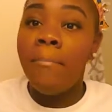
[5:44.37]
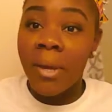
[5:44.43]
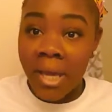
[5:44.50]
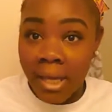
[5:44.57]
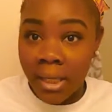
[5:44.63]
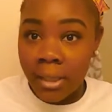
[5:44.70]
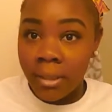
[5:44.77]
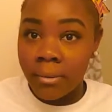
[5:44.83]

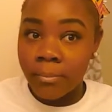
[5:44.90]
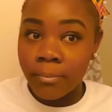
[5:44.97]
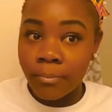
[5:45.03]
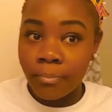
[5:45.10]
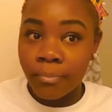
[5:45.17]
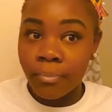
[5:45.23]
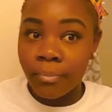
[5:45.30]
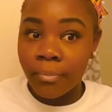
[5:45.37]
big.
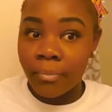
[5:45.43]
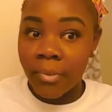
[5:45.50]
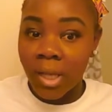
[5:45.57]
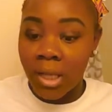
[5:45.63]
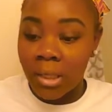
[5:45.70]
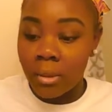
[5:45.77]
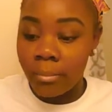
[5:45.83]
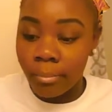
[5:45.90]

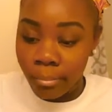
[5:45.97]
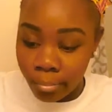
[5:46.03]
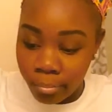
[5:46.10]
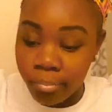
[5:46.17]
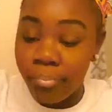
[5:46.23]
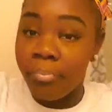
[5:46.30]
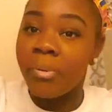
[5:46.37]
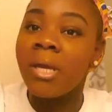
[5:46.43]
Like
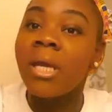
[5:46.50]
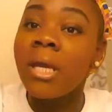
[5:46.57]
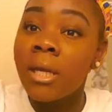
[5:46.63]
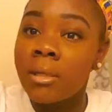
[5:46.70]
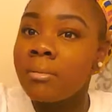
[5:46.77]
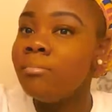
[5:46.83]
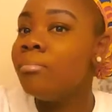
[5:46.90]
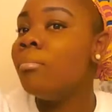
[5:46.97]

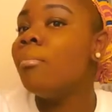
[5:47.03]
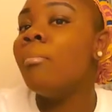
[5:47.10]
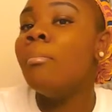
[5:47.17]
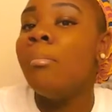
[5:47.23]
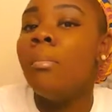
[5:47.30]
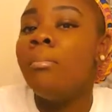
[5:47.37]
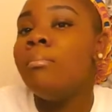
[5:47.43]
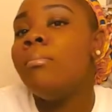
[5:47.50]
big,
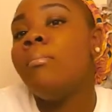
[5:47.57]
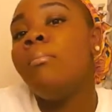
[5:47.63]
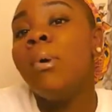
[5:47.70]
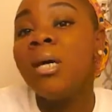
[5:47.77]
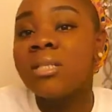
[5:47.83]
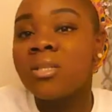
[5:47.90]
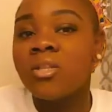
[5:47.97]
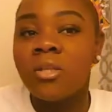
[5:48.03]

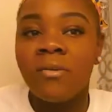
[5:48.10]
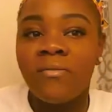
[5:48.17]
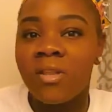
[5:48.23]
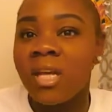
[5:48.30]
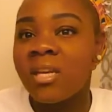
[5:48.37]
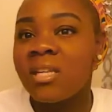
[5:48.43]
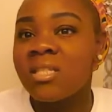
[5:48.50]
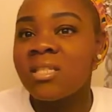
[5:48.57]
muscular for
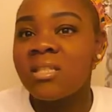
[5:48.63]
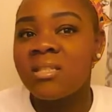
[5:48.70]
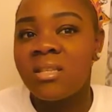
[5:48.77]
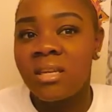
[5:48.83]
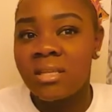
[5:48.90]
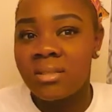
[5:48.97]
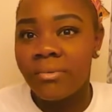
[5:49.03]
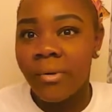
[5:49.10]
like a
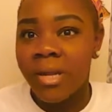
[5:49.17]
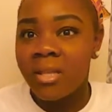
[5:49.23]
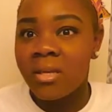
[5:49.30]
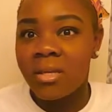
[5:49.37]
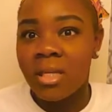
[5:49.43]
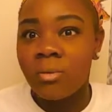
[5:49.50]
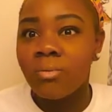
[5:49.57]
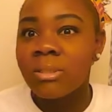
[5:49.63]
sixth grader.
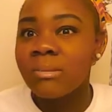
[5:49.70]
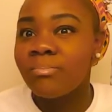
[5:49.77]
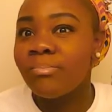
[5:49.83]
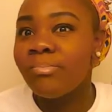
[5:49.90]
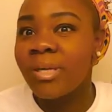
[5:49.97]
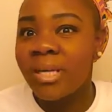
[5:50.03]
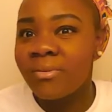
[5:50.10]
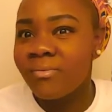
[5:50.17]
He was
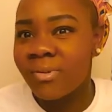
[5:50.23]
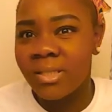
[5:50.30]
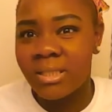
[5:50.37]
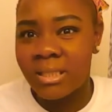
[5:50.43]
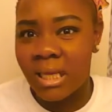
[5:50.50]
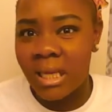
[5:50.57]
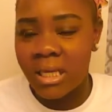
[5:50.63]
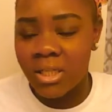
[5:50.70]
big for
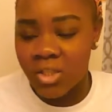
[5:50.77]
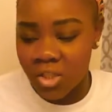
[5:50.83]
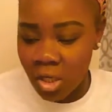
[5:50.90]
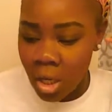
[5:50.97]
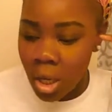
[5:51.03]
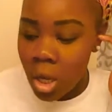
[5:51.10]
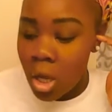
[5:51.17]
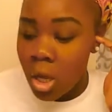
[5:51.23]
his age.
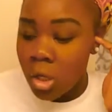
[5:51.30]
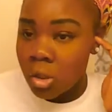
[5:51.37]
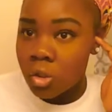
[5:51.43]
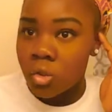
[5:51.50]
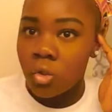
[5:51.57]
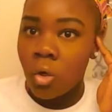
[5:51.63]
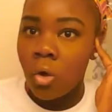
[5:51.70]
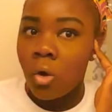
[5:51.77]

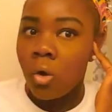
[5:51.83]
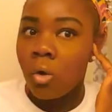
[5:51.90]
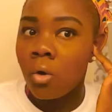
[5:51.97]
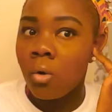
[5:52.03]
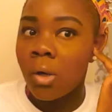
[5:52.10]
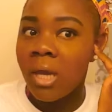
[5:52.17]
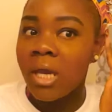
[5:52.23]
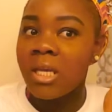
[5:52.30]

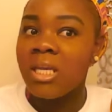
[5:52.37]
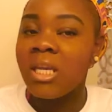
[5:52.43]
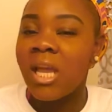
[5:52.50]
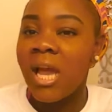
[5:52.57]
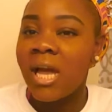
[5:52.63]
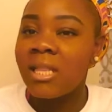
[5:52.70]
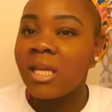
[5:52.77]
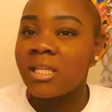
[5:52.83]
So, and he
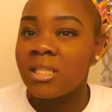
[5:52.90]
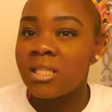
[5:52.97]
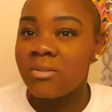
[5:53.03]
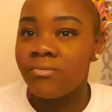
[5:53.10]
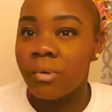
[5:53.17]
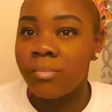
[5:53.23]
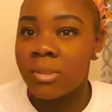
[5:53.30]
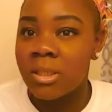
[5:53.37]
had like this
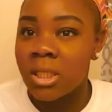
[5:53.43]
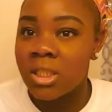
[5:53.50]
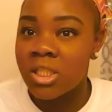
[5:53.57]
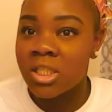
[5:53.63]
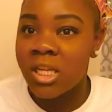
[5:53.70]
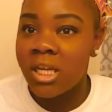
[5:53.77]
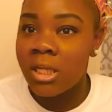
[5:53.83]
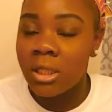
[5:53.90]

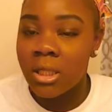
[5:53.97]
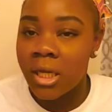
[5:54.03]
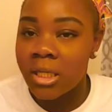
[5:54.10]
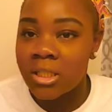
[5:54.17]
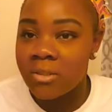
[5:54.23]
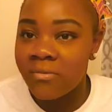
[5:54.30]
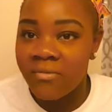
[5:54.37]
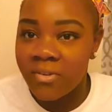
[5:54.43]
reputation that he
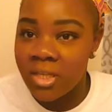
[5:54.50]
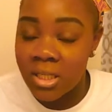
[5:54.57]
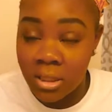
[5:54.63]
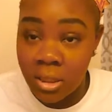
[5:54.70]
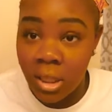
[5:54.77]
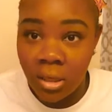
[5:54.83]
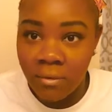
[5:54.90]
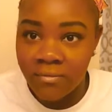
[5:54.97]

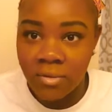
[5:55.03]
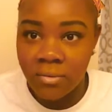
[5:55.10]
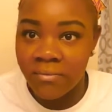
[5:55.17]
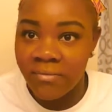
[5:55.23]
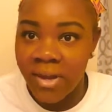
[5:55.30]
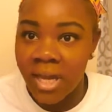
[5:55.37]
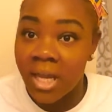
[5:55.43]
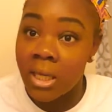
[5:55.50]
loved to
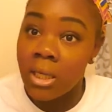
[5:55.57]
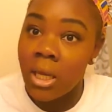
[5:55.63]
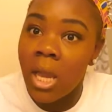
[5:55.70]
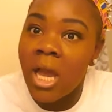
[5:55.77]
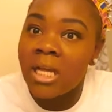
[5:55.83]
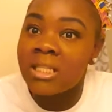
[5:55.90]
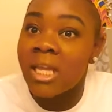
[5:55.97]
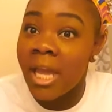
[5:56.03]
fight. He
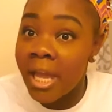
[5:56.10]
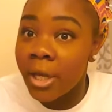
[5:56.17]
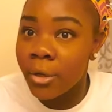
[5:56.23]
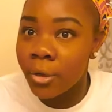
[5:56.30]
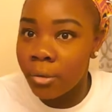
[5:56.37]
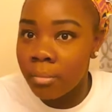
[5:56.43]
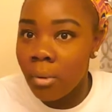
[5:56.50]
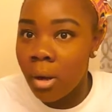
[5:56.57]
has
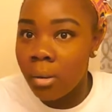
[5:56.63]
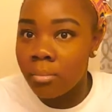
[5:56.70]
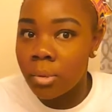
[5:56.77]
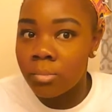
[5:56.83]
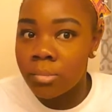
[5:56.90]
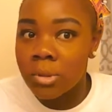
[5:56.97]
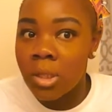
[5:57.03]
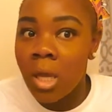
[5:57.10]
anger
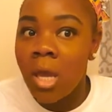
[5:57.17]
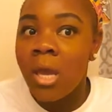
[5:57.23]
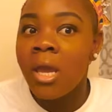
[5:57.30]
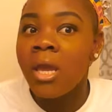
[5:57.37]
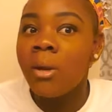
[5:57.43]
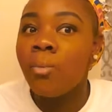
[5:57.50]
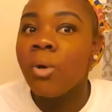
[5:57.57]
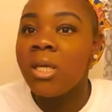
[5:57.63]
problems.
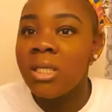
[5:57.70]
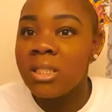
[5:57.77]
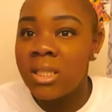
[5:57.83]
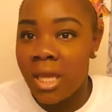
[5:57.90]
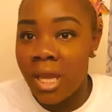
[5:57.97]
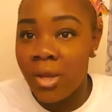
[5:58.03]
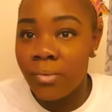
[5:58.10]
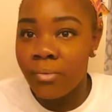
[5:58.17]
And when he's
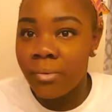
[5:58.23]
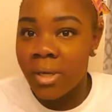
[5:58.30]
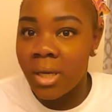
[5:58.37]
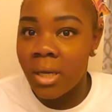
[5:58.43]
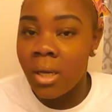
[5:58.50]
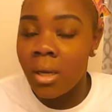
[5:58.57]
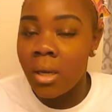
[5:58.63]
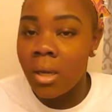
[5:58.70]

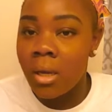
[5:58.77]
angry,